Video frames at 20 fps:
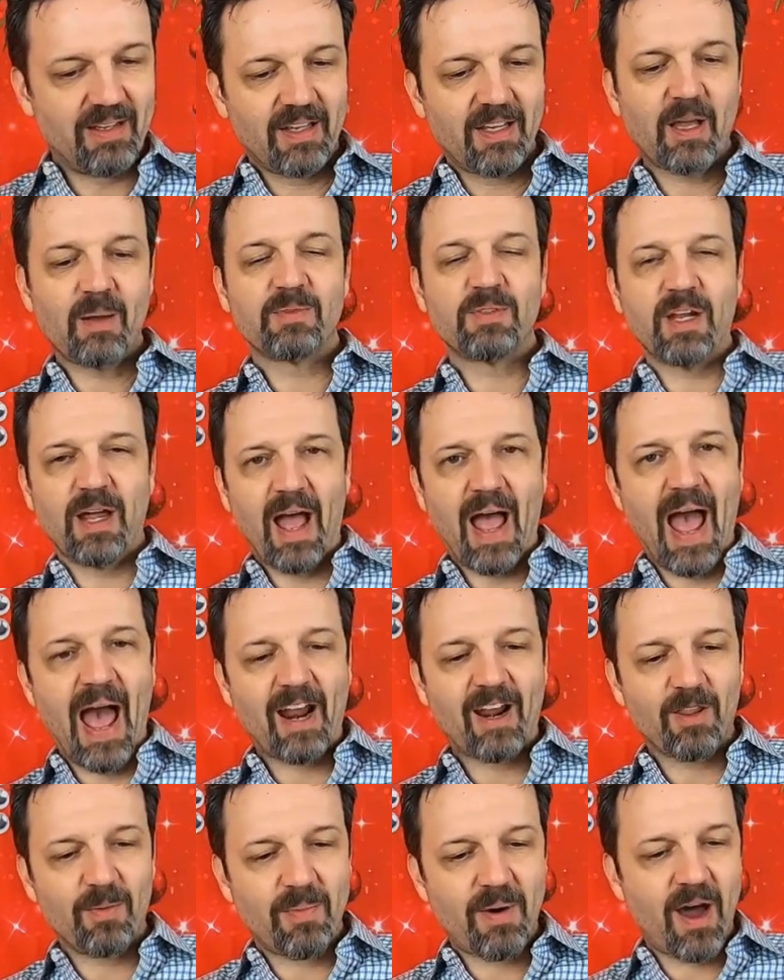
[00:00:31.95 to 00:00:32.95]
comes
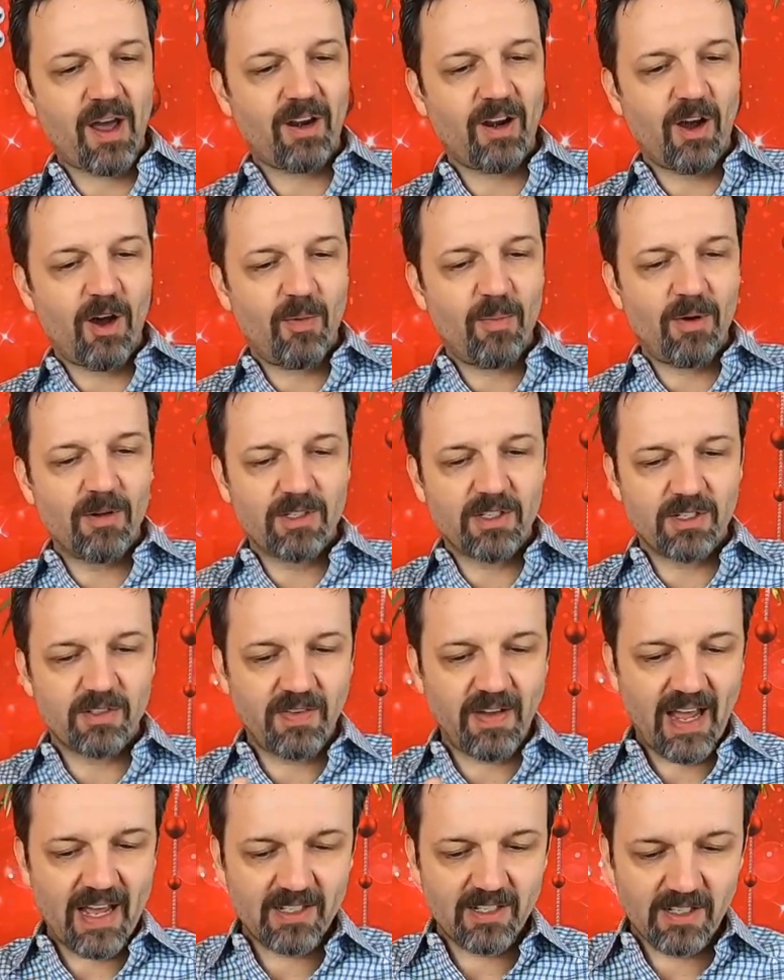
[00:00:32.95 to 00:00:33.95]
out of the bottle almost as
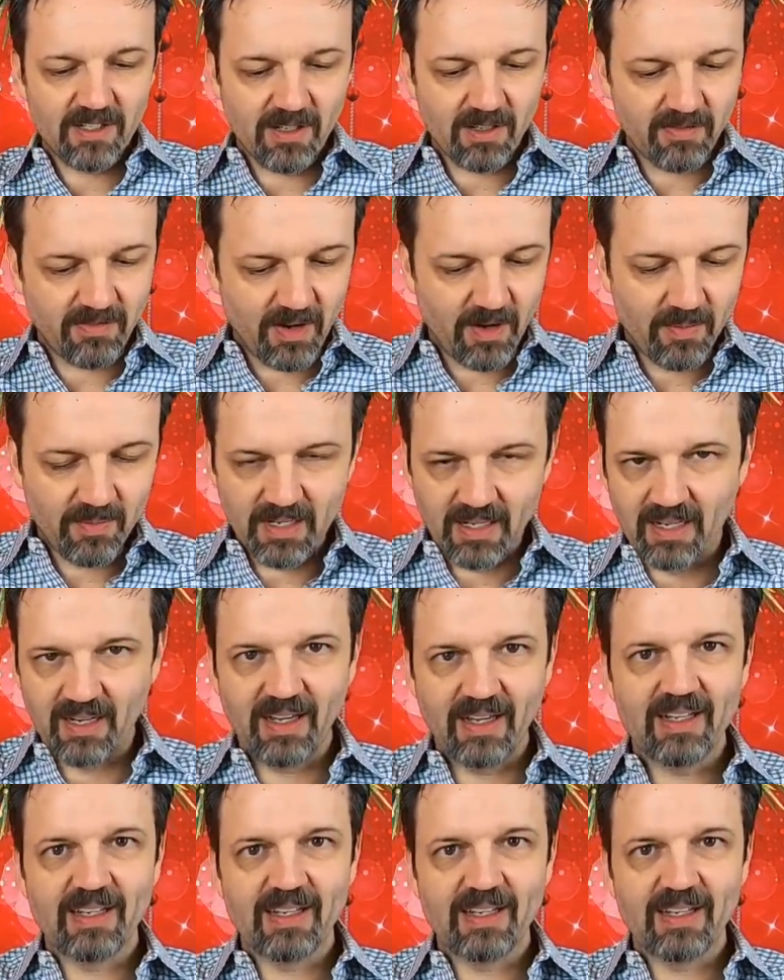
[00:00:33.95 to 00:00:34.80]
fast as the foam did.